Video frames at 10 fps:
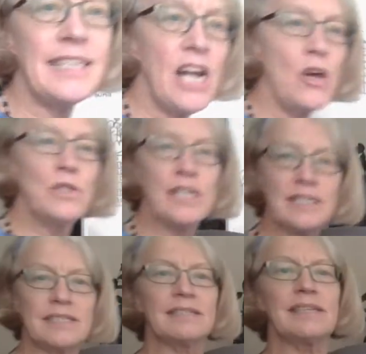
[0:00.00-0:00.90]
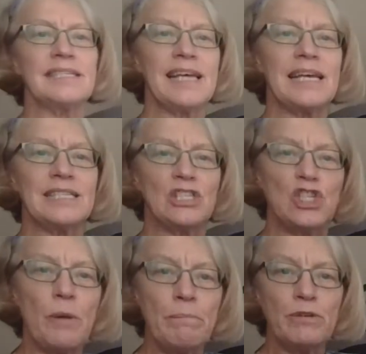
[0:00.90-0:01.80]
a notice. It says
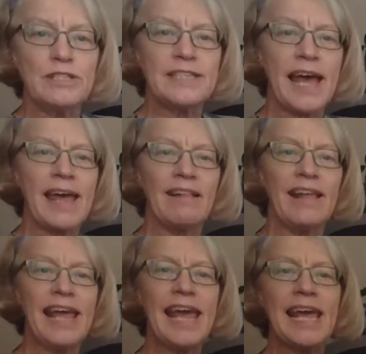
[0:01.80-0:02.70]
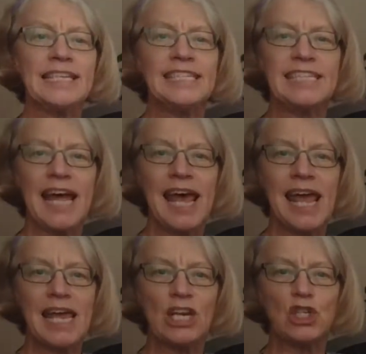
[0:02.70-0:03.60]
jumble sale here
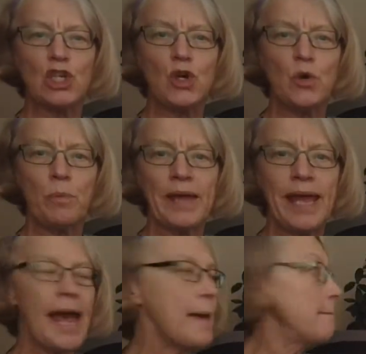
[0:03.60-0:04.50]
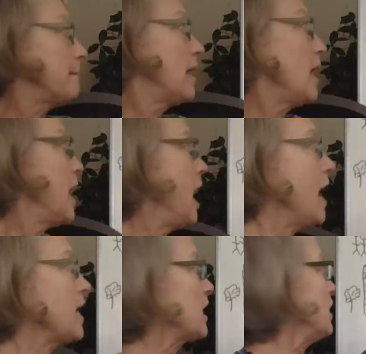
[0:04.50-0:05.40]
today, 2 p.m.
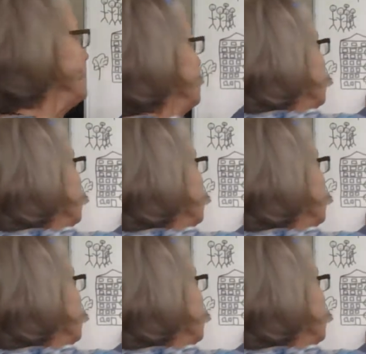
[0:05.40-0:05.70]
I can